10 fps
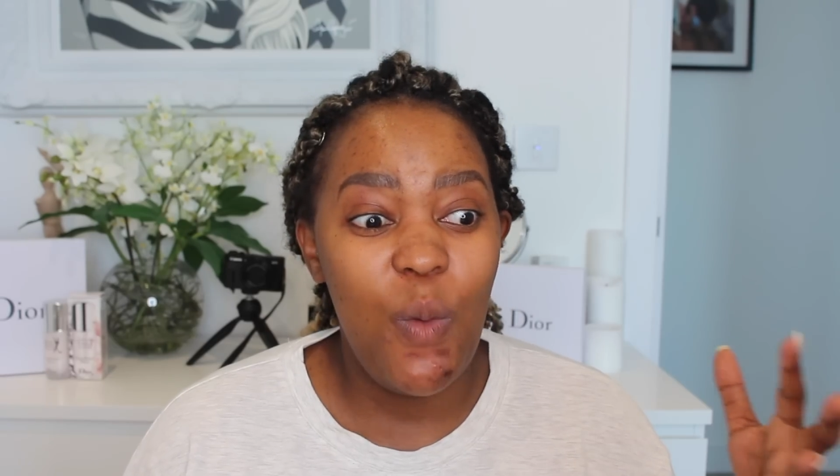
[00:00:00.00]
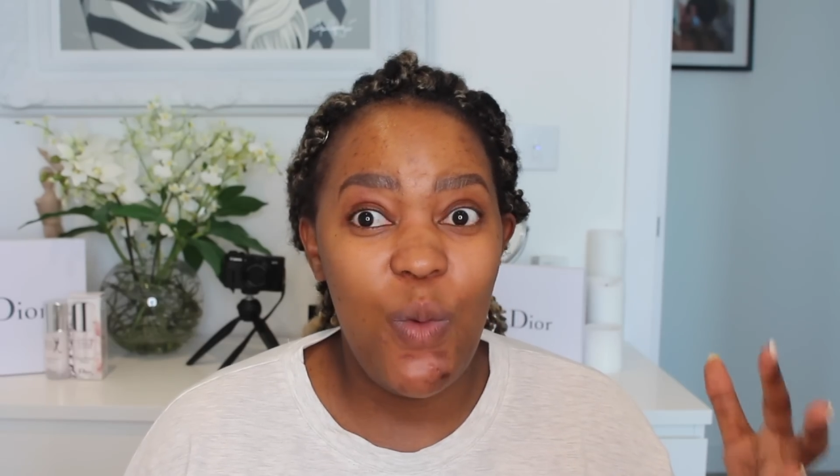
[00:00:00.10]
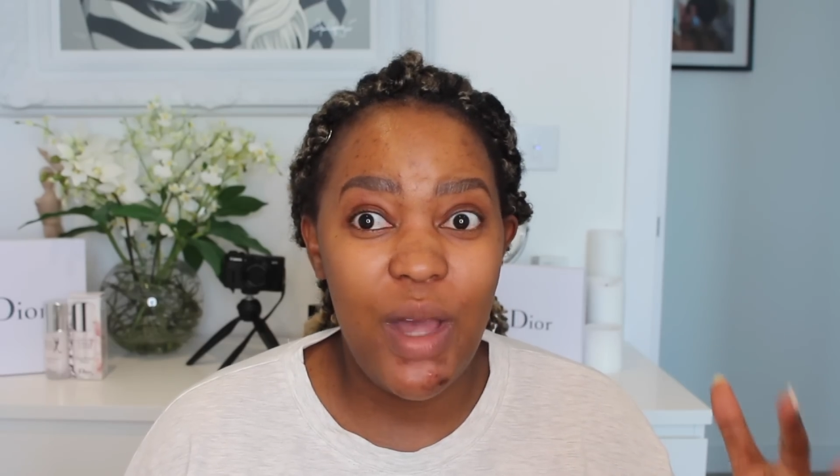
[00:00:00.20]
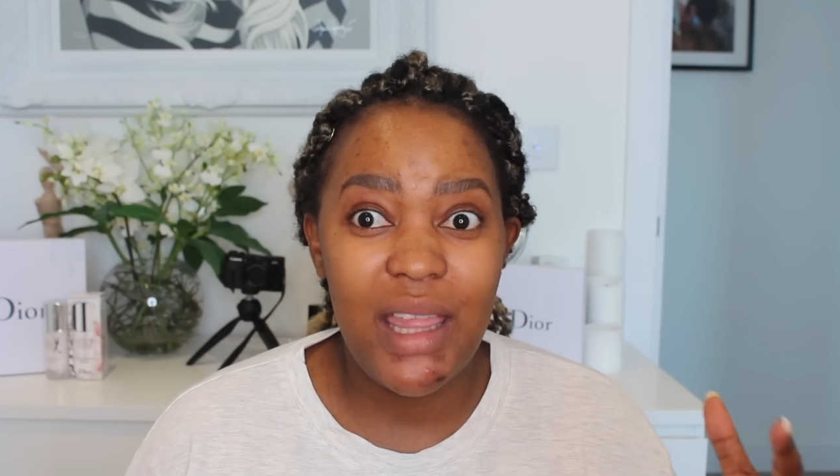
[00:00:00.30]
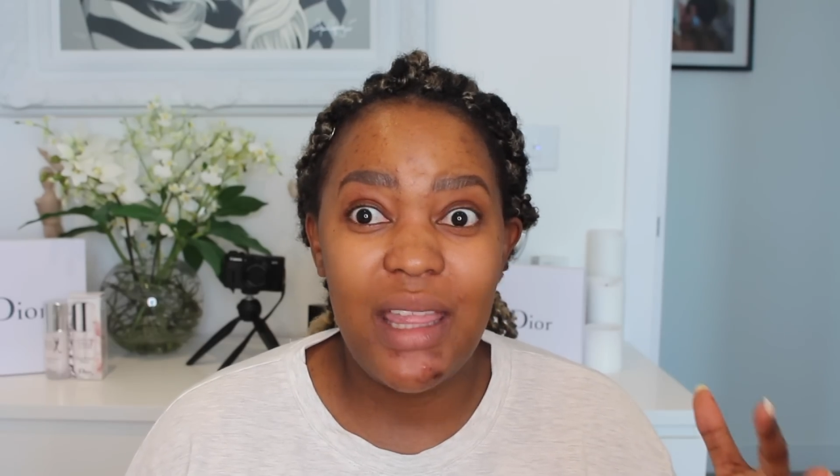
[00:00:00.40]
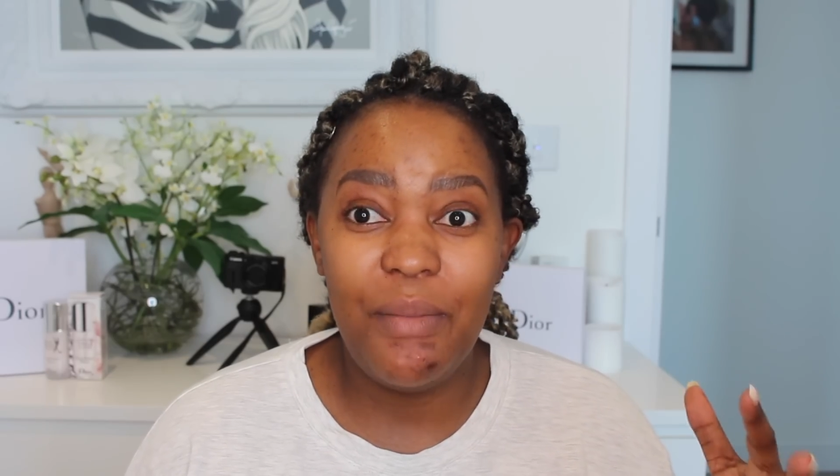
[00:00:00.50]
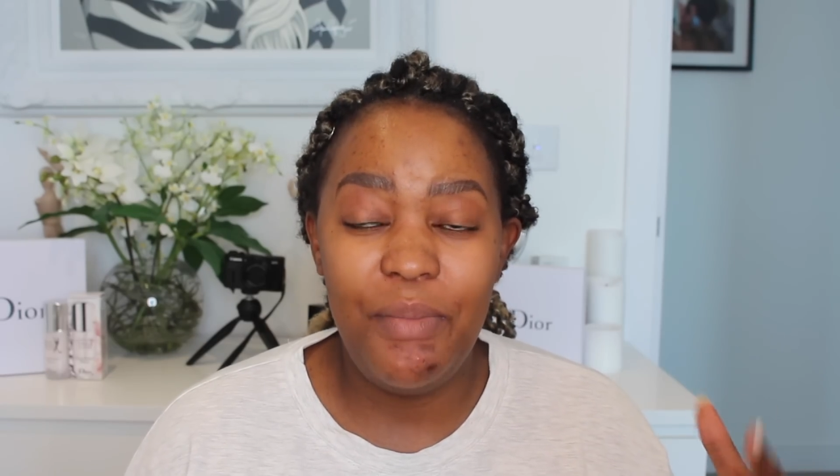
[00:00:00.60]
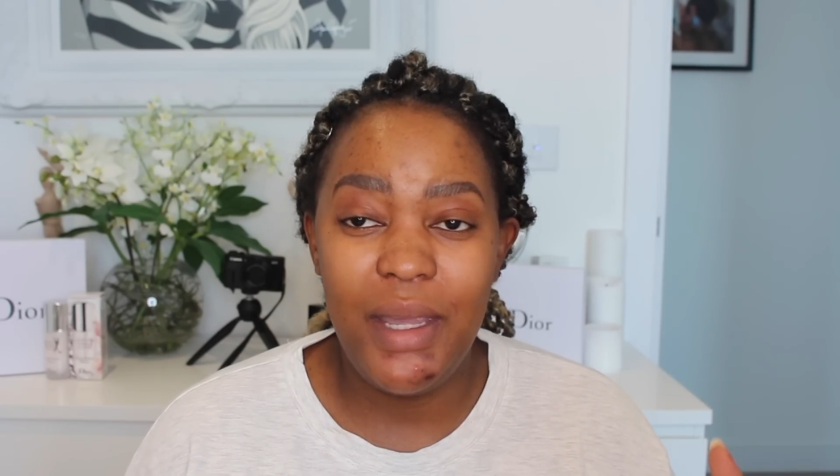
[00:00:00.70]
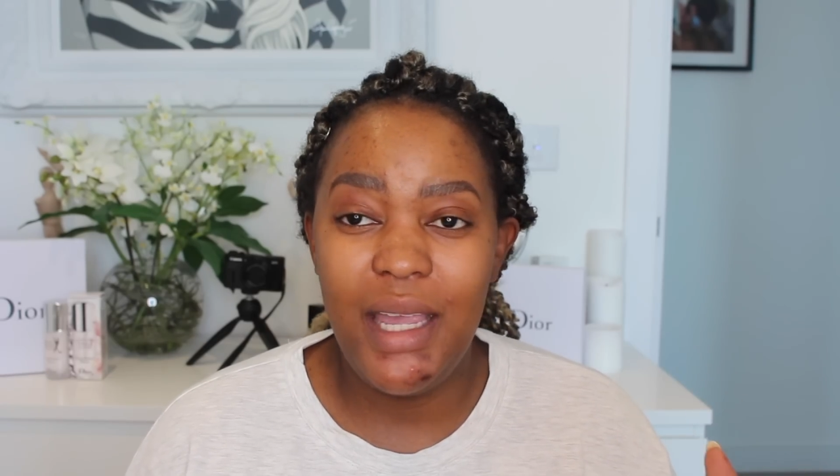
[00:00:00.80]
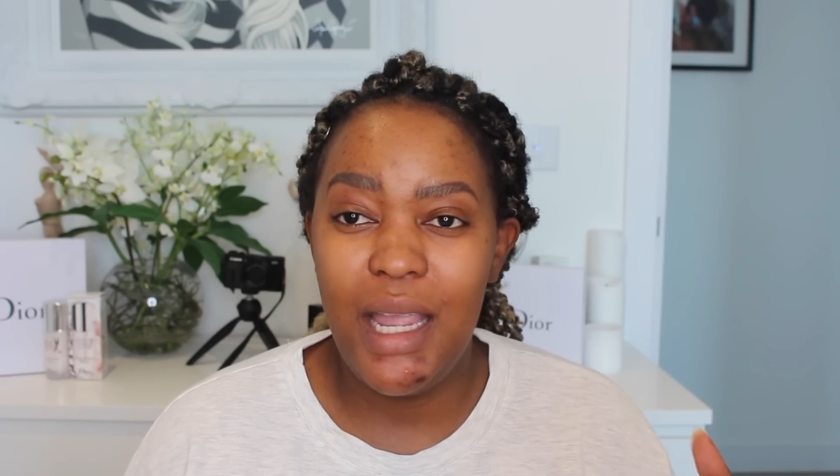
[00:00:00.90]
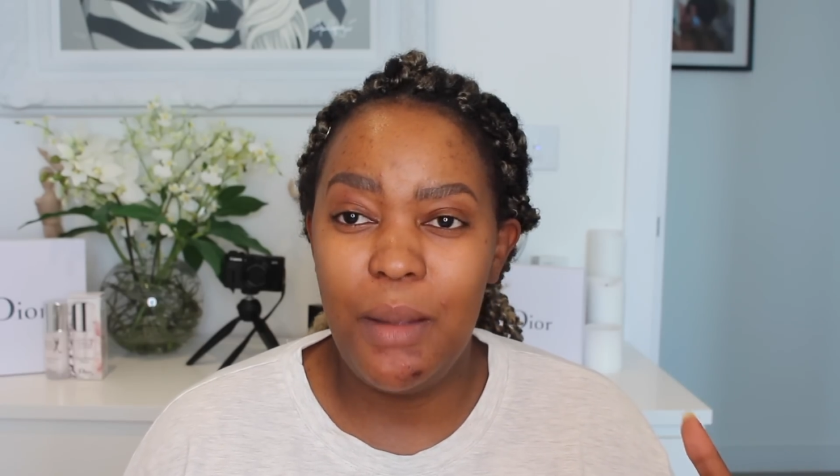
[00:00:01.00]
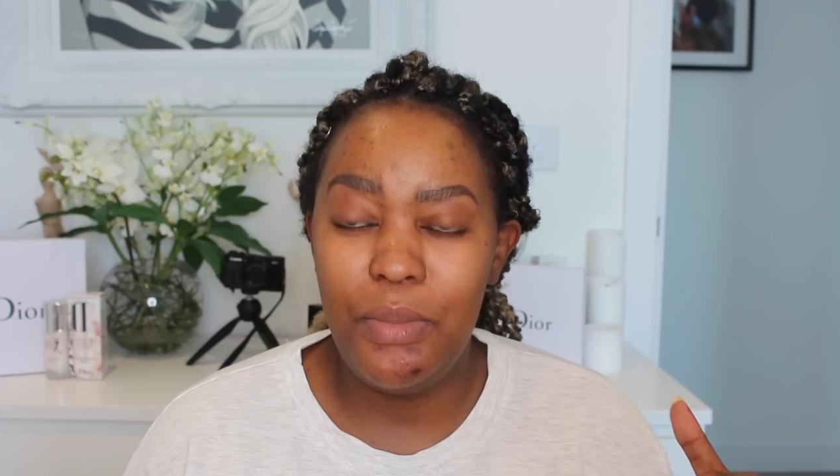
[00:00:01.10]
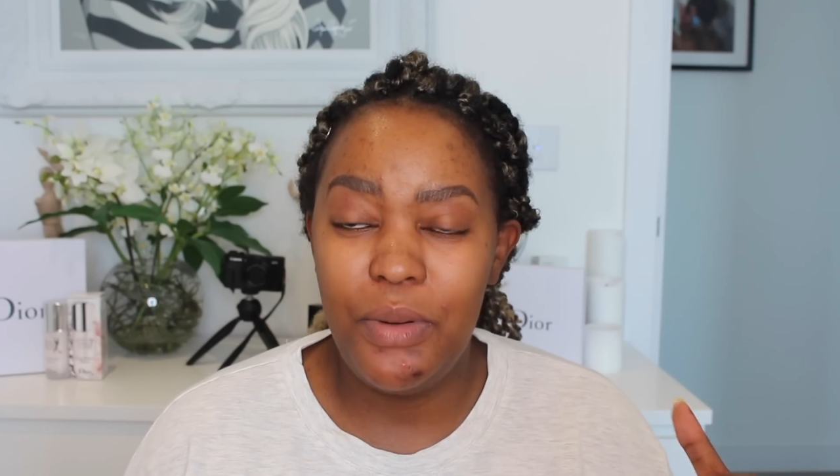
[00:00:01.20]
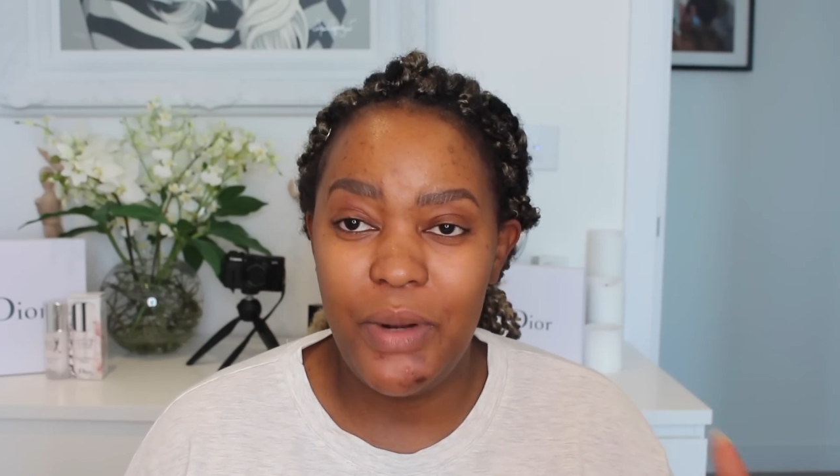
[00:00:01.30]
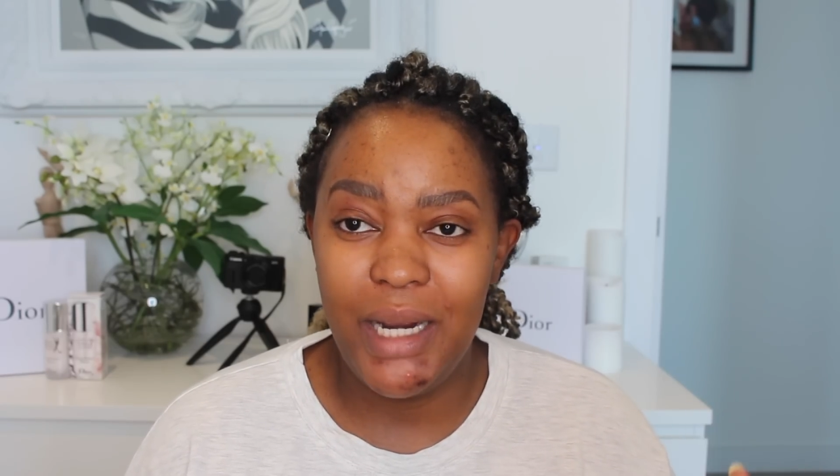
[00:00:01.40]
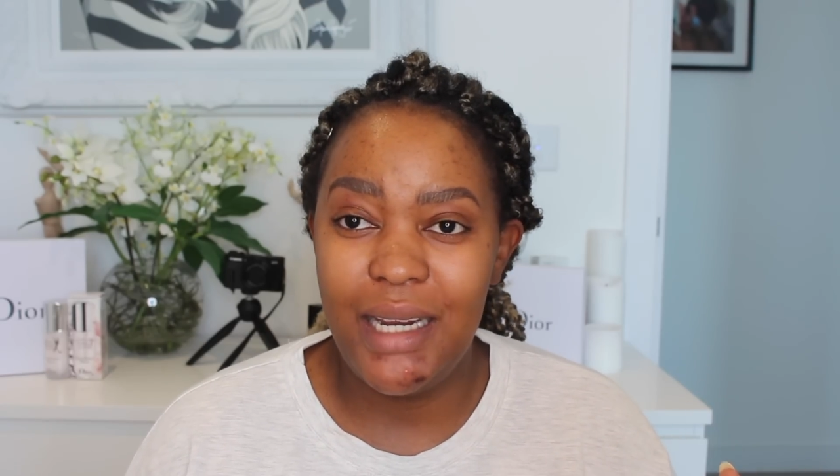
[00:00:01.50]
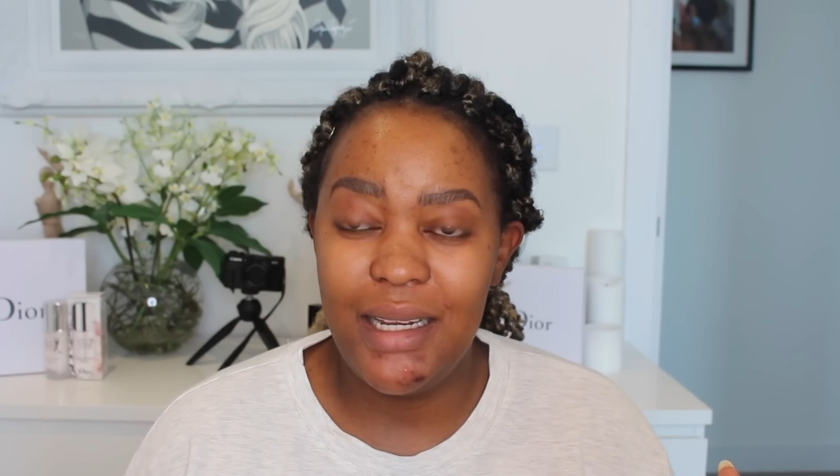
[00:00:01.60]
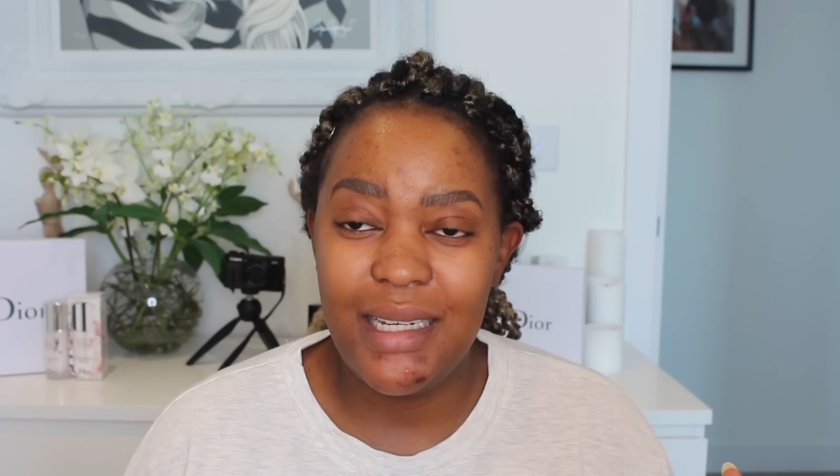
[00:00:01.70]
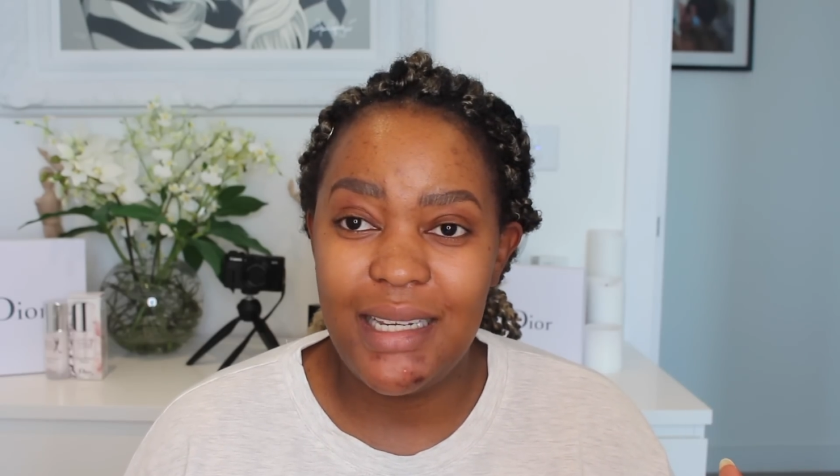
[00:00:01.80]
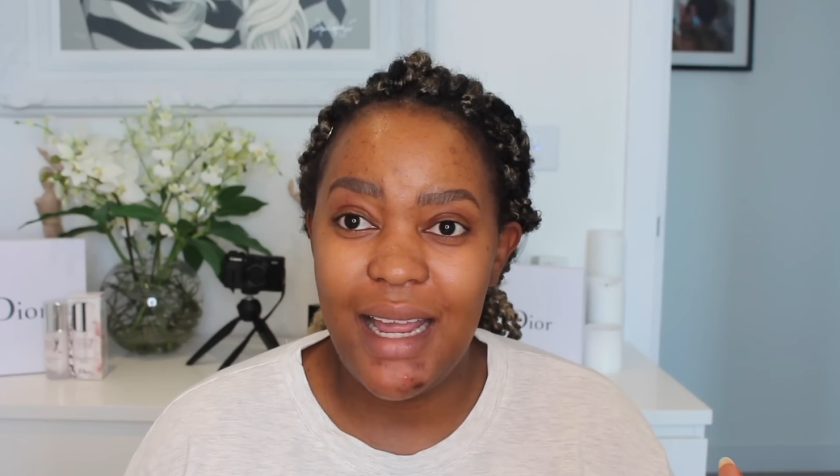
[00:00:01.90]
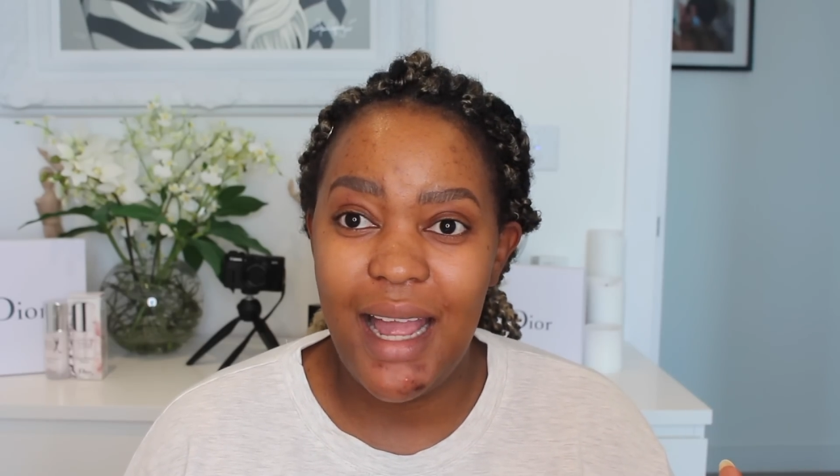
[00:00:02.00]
with being pregnant,